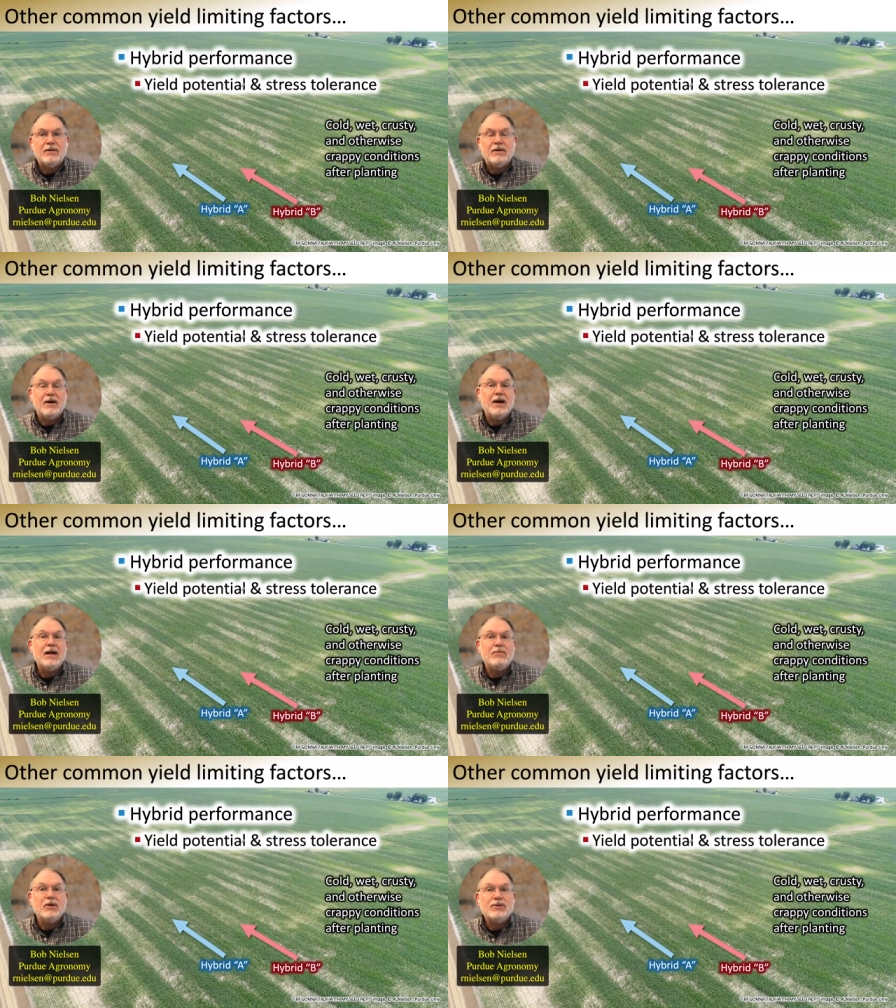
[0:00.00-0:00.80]
are
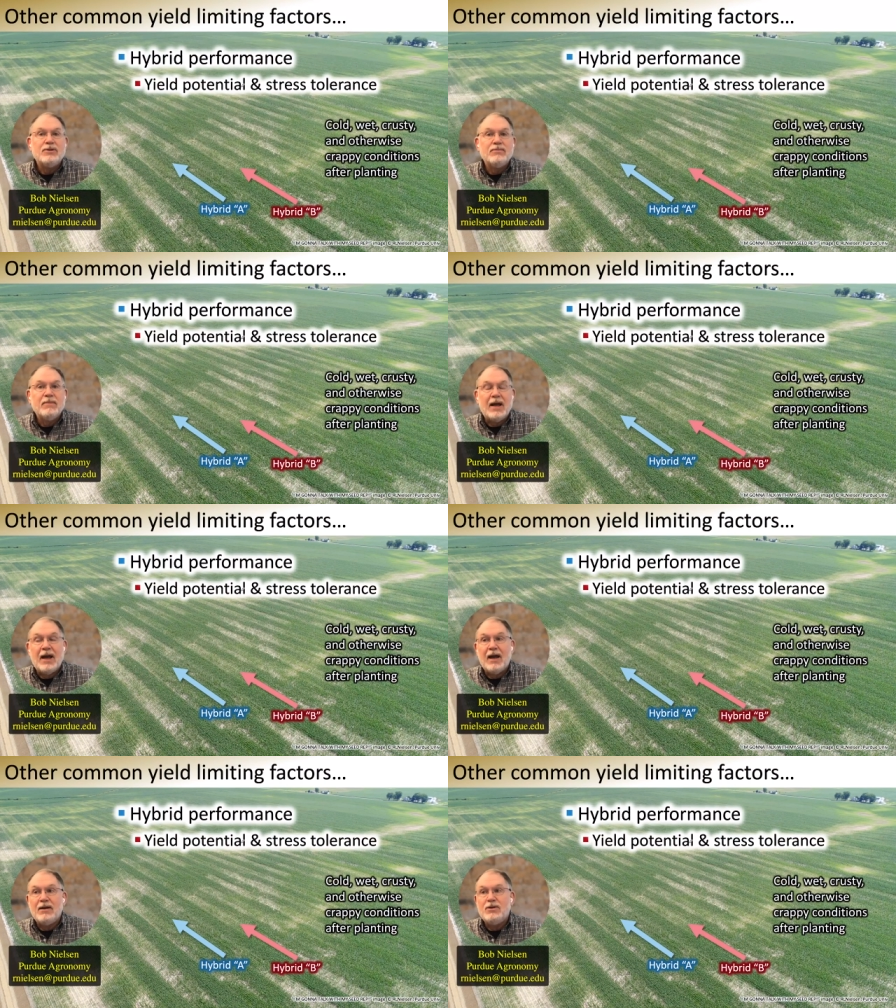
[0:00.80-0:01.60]
hybrids
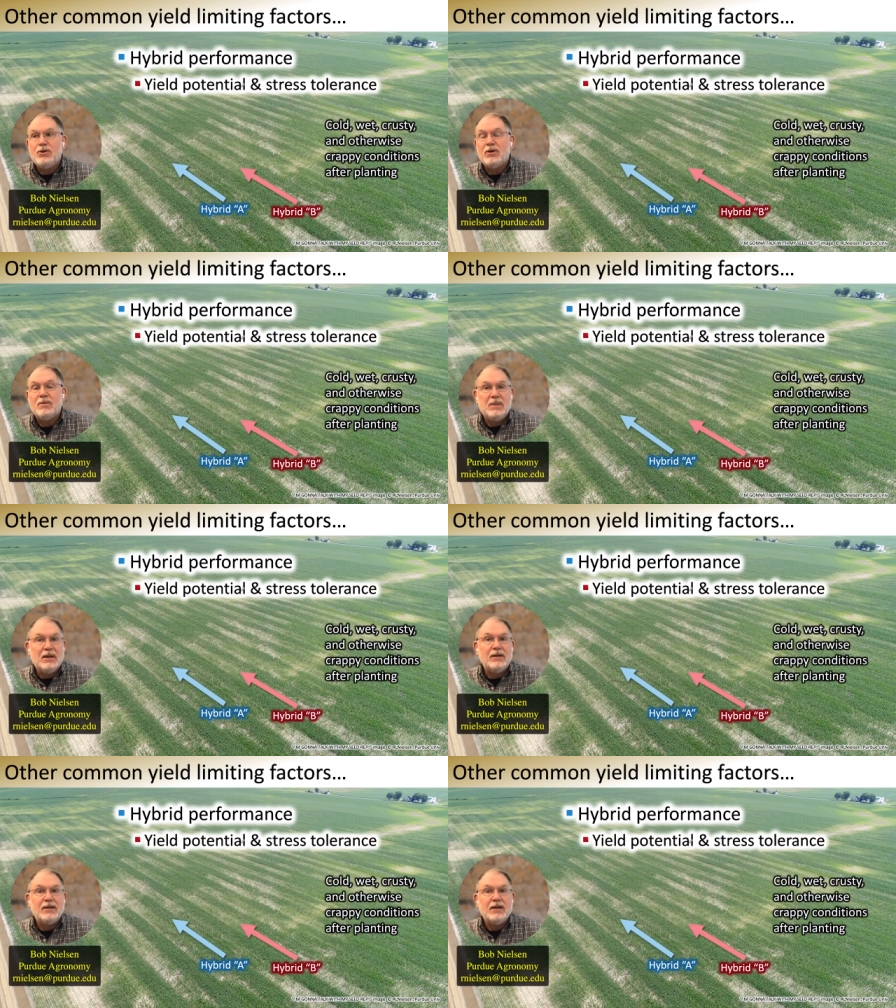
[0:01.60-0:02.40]
and your
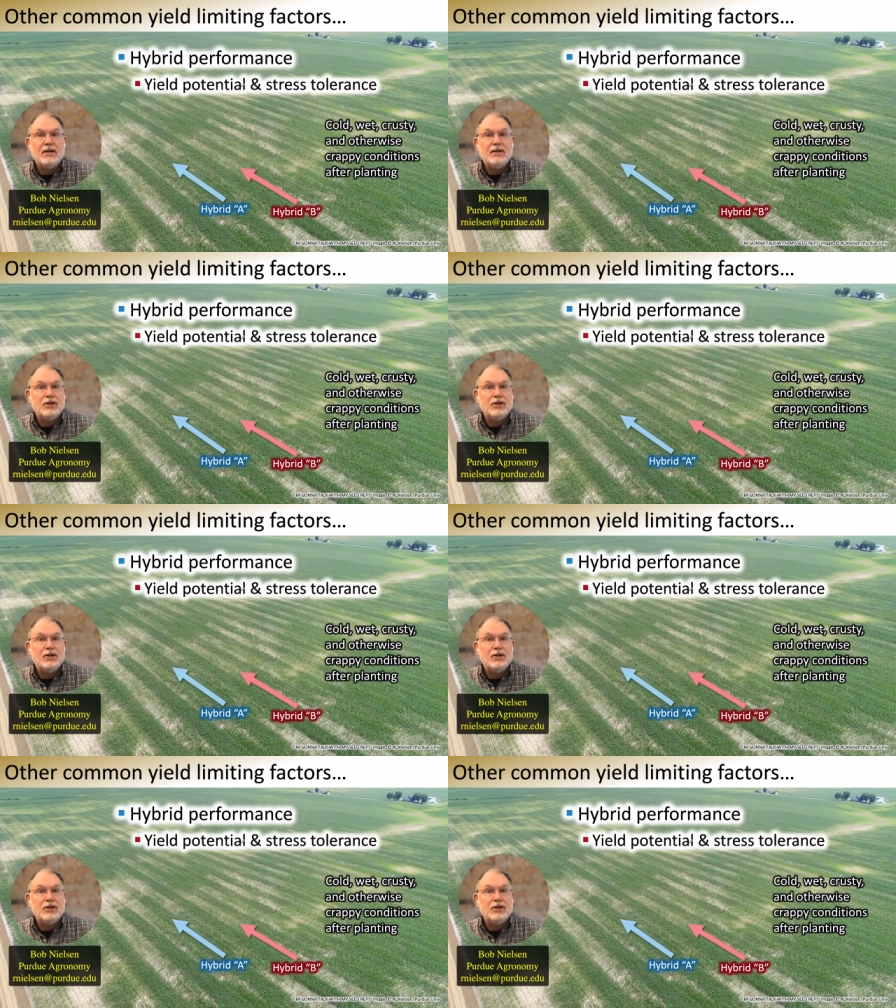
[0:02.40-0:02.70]
ability